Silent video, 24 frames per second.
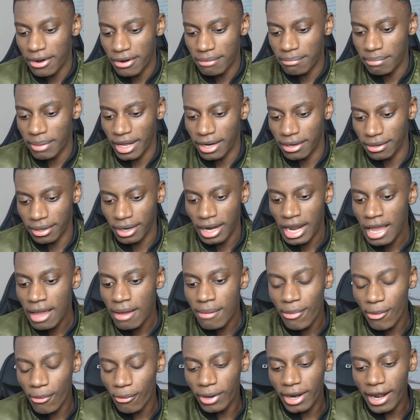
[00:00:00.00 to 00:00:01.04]
and better.
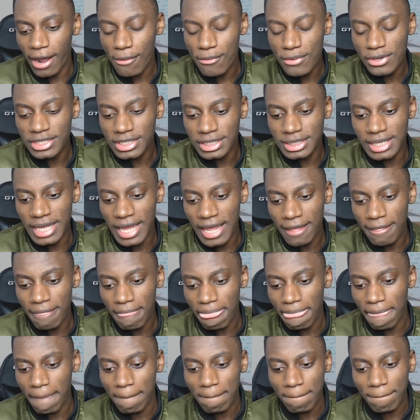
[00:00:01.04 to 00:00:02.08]
But what I would say
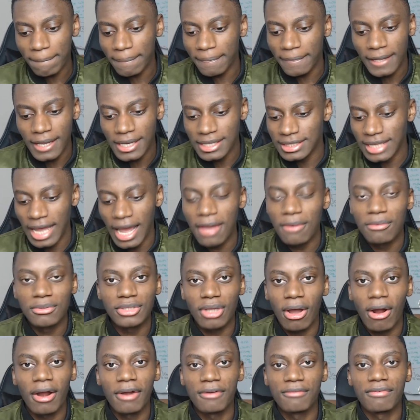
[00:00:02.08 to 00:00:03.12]
is that it was
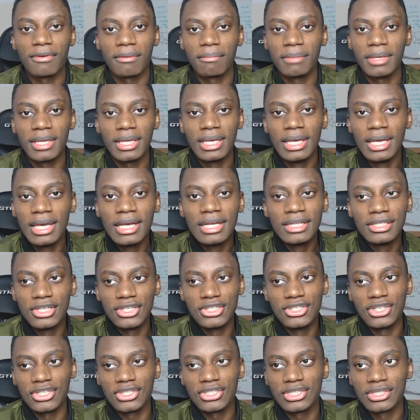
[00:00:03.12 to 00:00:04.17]
hard for me to
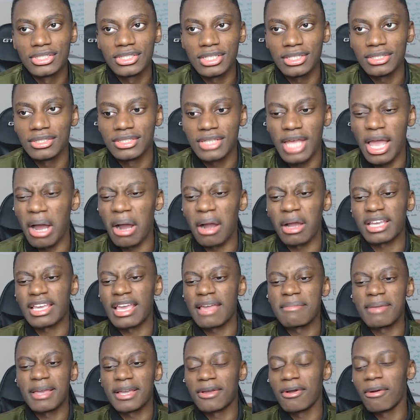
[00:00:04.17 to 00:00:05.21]
just say, oh,
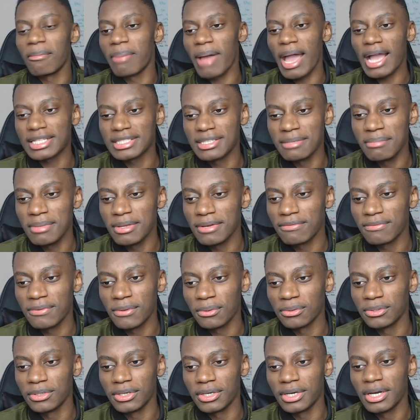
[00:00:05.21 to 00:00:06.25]
Kimmich, go back to
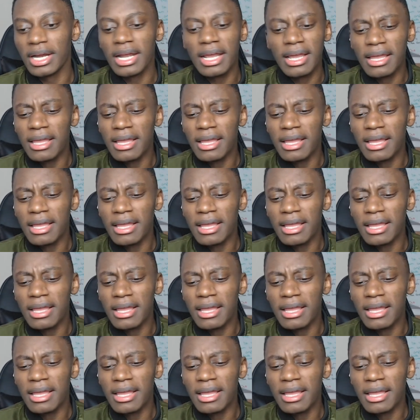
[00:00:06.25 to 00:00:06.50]
midfielder.